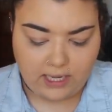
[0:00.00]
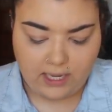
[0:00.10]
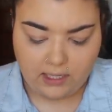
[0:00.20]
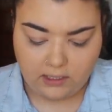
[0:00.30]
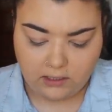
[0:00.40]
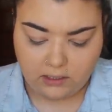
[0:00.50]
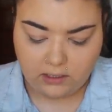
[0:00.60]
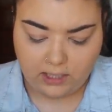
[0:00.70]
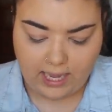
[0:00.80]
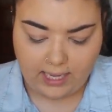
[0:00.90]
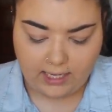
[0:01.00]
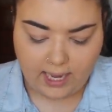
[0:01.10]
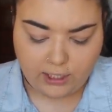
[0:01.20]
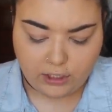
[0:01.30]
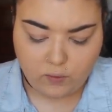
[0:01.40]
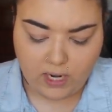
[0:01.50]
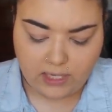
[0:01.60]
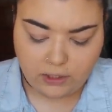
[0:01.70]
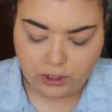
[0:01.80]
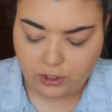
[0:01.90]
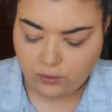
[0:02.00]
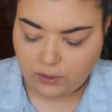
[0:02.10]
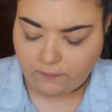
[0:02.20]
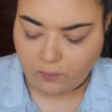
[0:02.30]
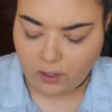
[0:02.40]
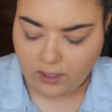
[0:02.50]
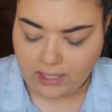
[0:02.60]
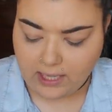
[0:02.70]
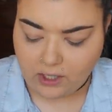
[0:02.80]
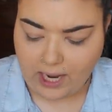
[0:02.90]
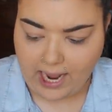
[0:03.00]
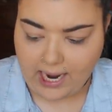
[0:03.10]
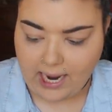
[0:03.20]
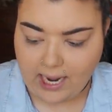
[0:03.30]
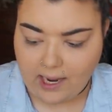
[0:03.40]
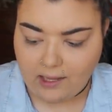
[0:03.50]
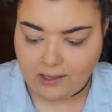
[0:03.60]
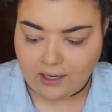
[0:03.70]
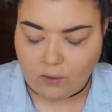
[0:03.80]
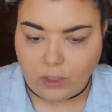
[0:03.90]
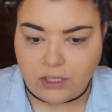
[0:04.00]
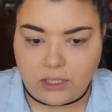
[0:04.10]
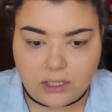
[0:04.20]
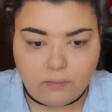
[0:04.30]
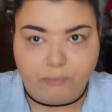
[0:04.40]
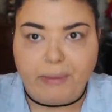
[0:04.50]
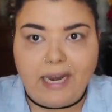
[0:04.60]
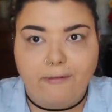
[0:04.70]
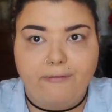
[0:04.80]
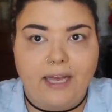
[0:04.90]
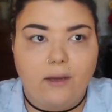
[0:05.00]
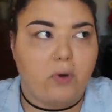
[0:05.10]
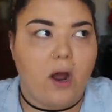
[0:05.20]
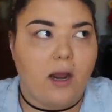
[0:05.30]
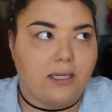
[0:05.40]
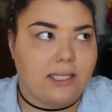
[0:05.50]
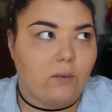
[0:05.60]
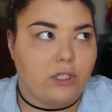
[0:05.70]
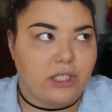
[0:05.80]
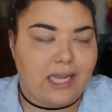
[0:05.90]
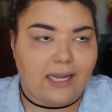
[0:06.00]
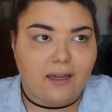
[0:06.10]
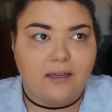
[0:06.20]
and like I just went into Sephora the other day and there was Benefit products that were just like